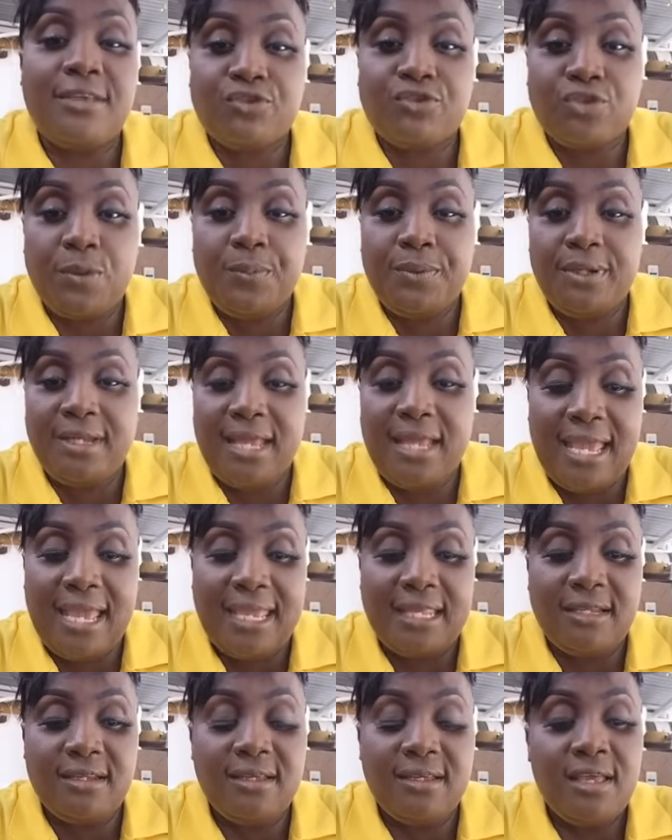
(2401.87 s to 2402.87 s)
is
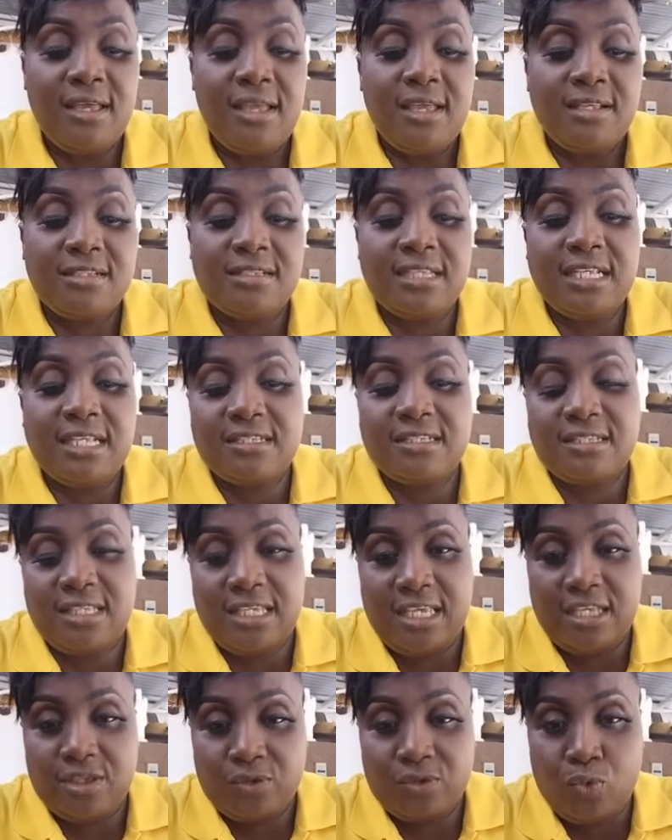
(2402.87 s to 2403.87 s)

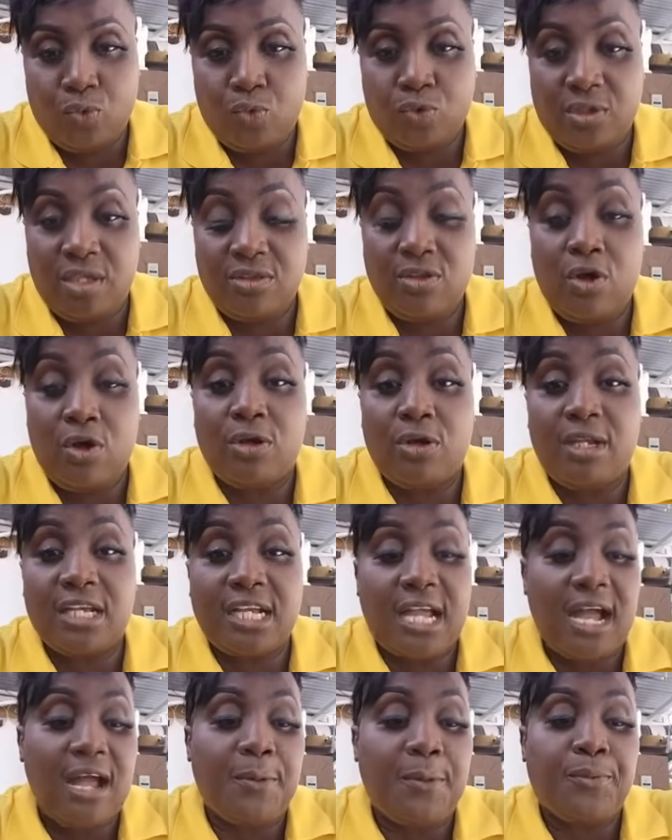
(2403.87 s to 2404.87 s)
999-682. It's only
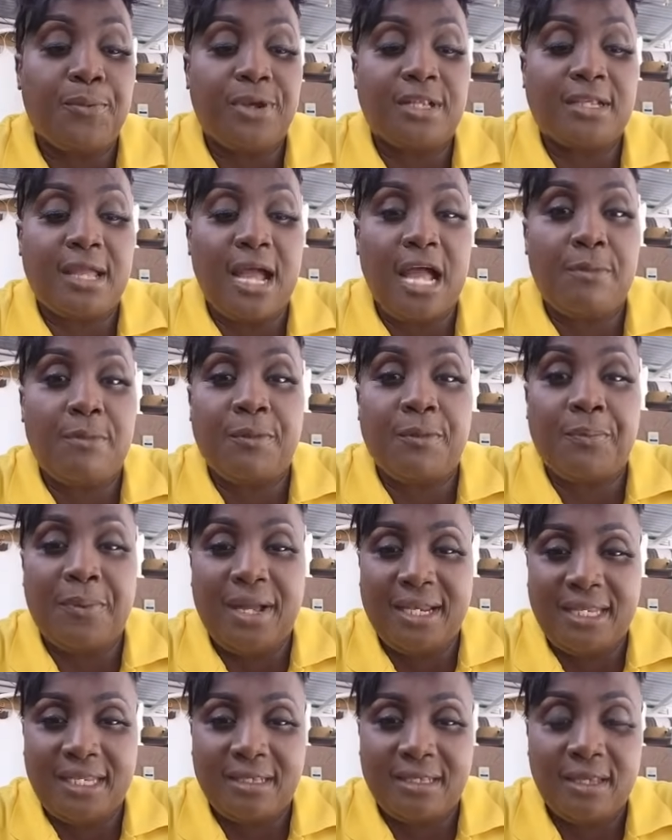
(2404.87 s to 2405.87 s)
corporate car me
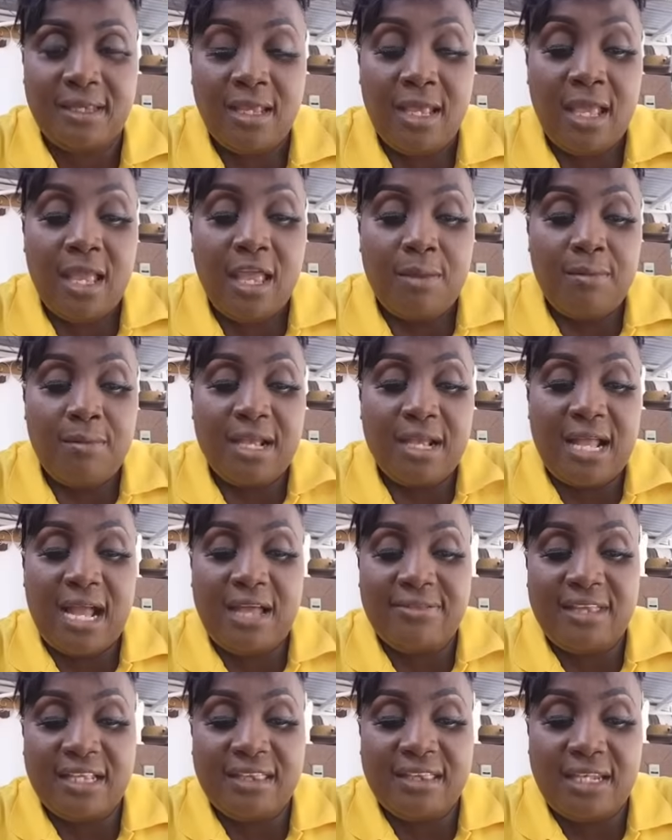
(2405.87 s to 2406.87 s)
pan it.
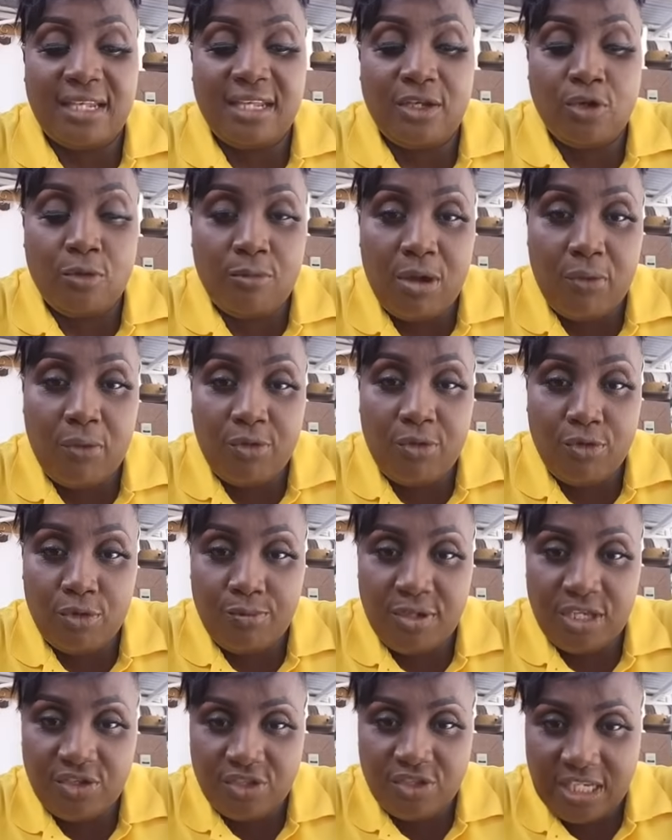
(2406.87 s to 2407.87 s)
Because that's the number where
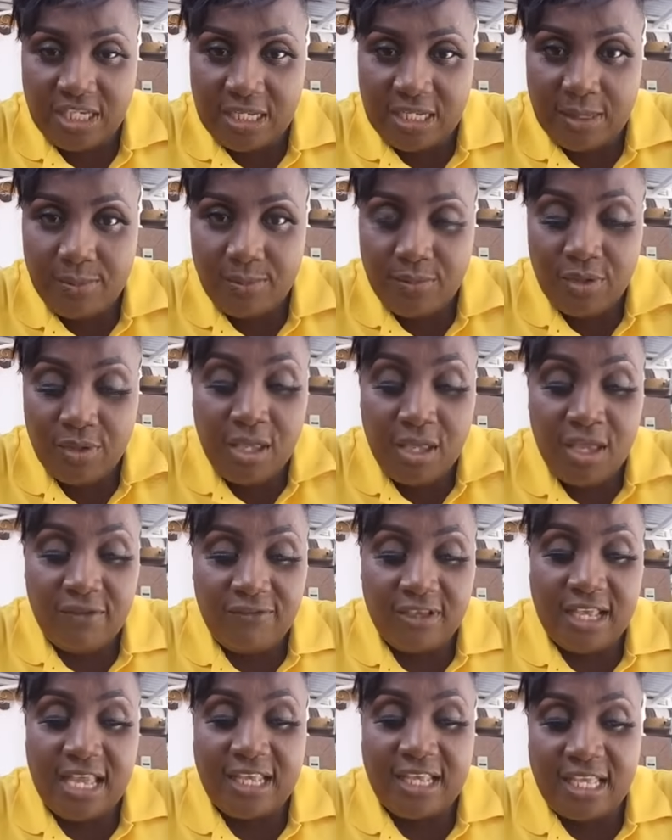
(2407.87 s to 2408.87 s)
Ramesh give them.
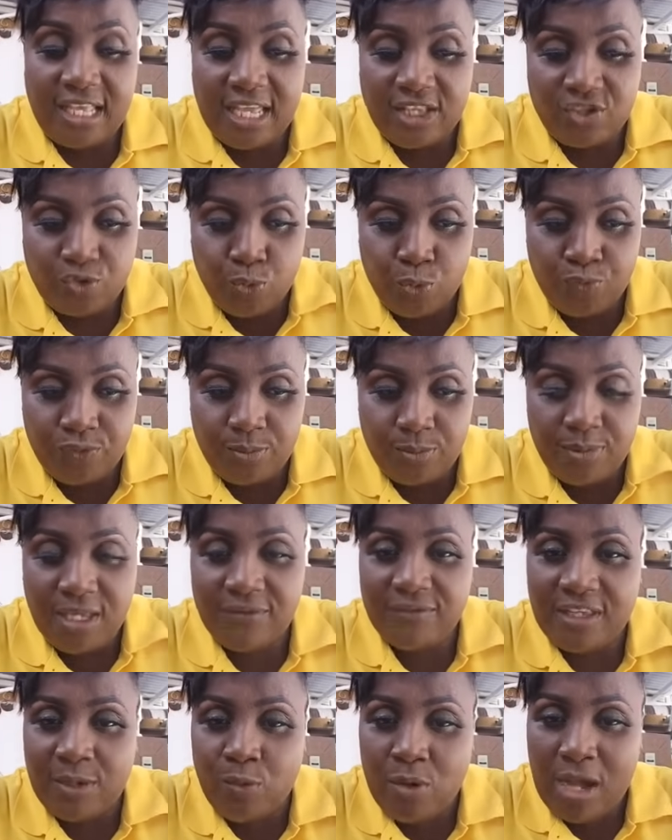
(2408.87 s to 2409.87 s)
They can get through for me
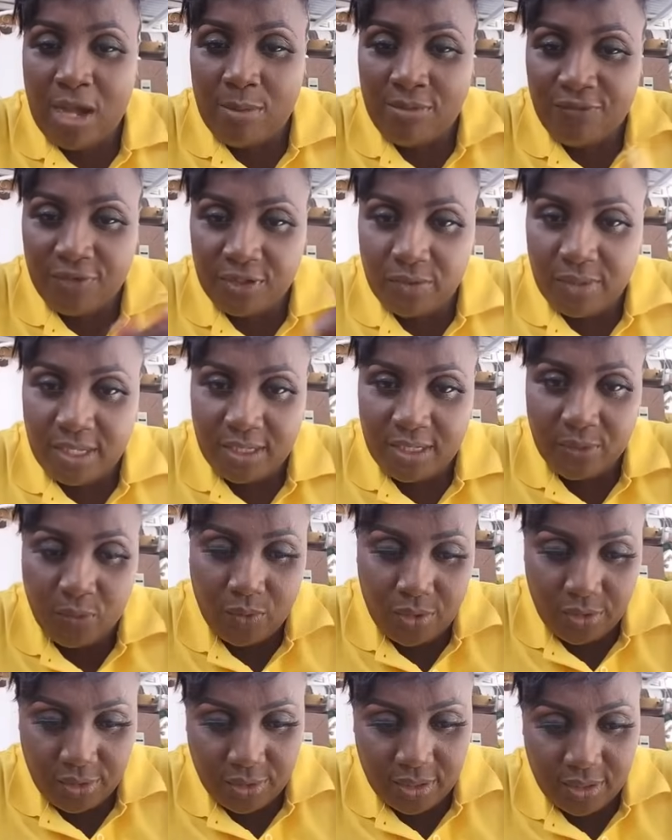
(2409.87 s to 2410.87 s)
if they want to do any
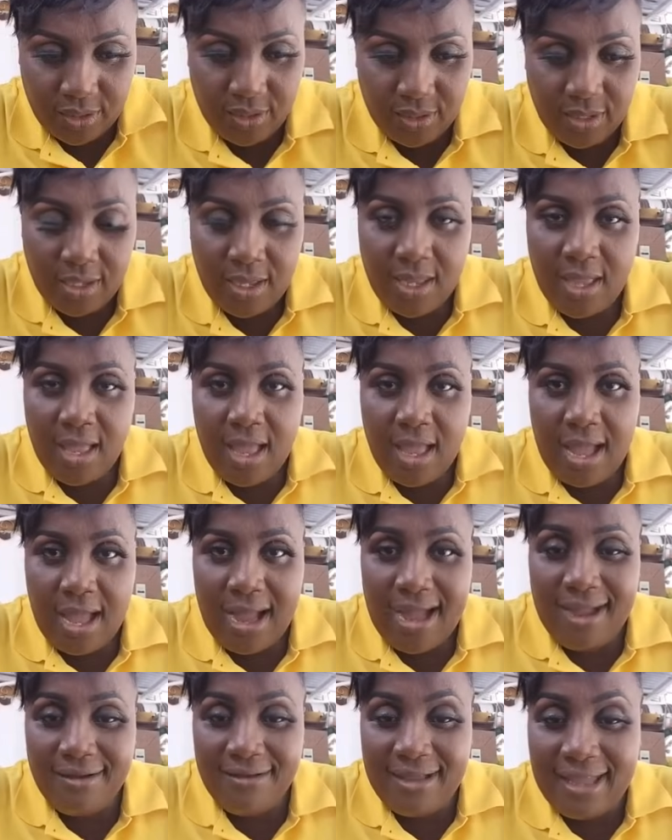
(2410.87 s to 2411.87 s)
work.
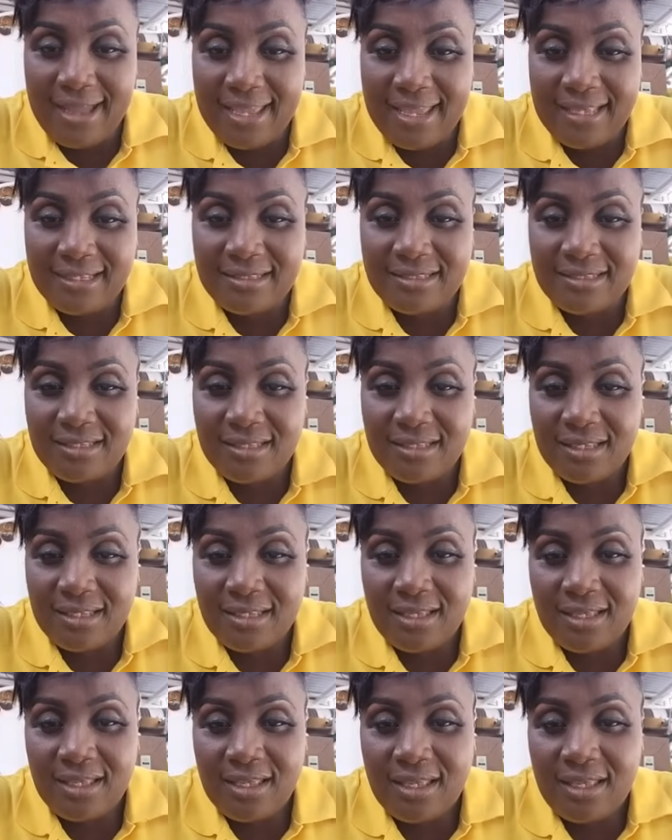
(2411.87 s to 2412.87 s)
Alright?
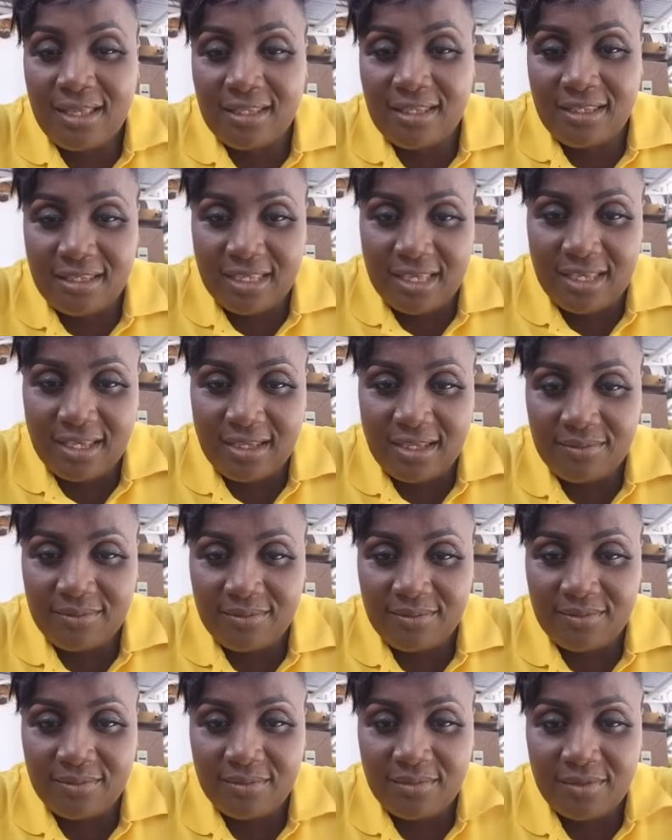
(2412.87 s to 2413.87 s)
Yeah.
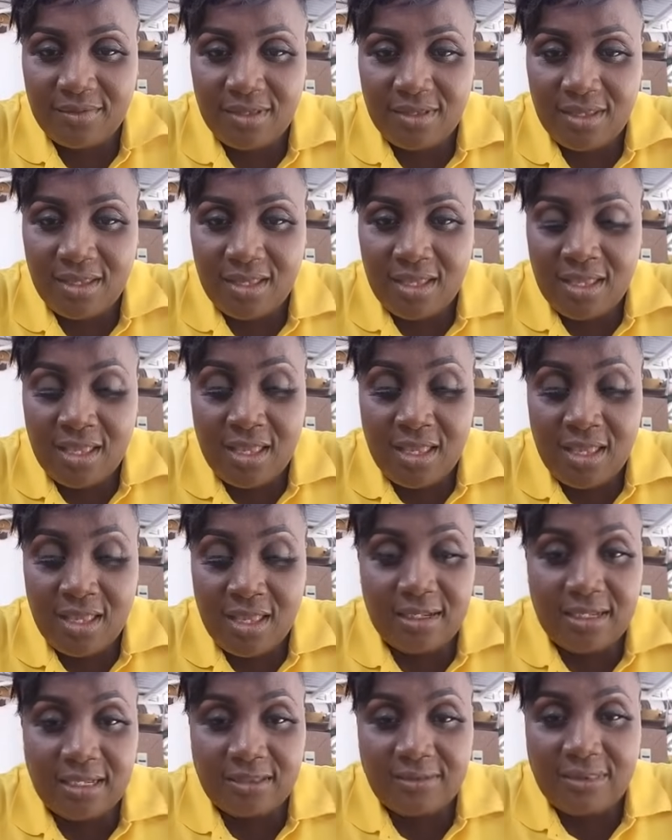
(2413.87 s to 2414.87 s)

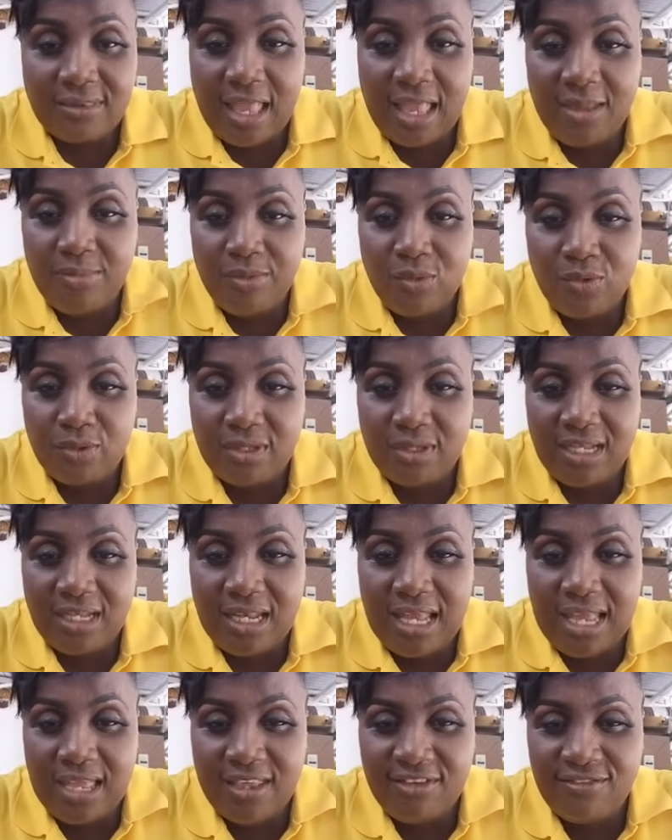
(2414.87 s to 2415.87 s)
Next time, mute the
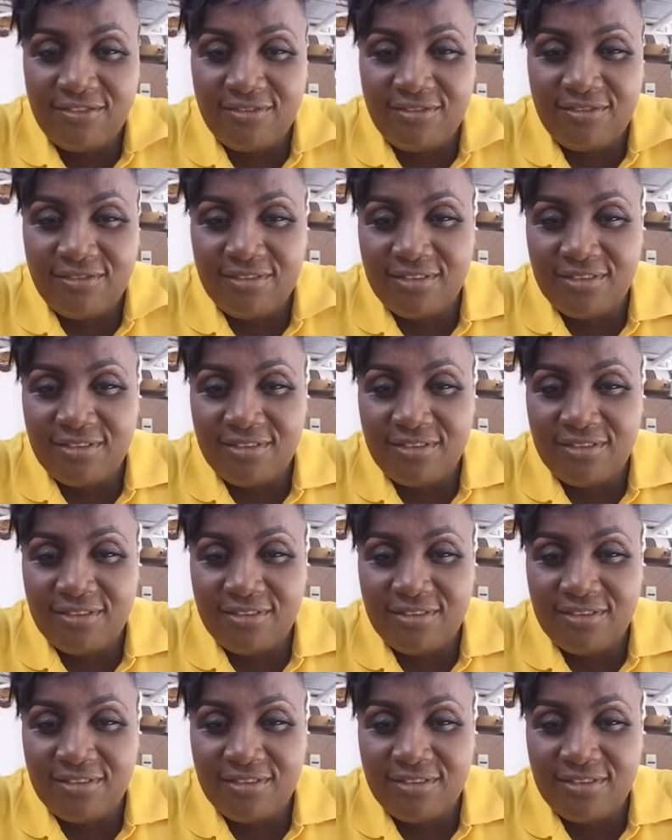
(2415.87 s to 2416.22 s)
live.